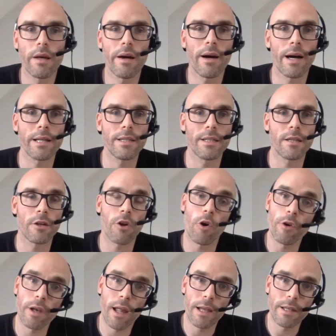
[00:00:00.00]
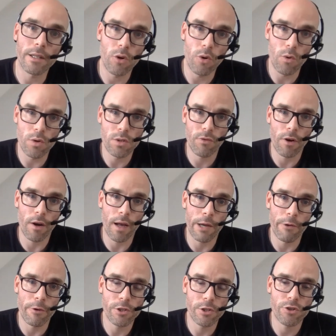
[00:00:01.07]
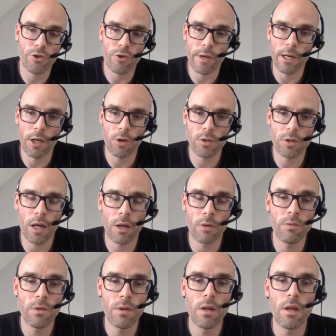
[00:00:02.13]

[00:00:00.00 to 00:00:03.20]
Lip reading: I did an online course for Irish during lockdown.